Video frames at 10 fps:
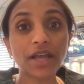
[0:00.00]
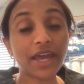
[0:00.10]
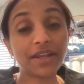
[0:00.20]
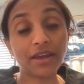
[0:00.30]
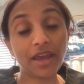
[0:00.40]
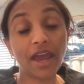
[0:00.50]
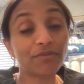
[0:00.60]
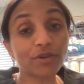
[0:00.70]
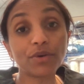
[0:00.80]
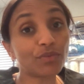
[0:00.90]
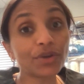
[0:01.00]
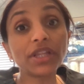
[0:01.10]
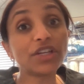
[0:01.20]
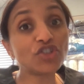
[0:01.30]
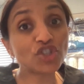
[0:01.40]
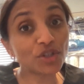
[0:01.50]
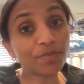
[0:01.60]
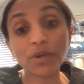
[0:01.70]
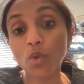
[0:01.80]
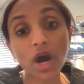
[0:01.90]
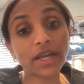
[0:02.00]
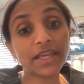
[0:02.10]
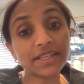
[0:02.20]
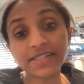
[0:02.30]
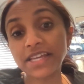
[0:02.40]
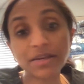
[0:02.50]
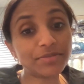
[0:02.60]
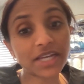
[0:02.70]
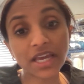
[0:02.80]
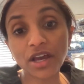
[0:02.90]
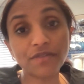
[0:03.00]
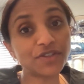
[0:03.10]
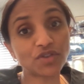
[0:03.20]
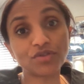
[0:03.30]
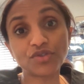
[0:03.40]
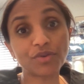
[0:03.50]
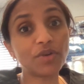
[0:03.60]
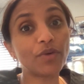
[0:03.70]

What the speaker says: and everyone really, should be walking the same day of surgery,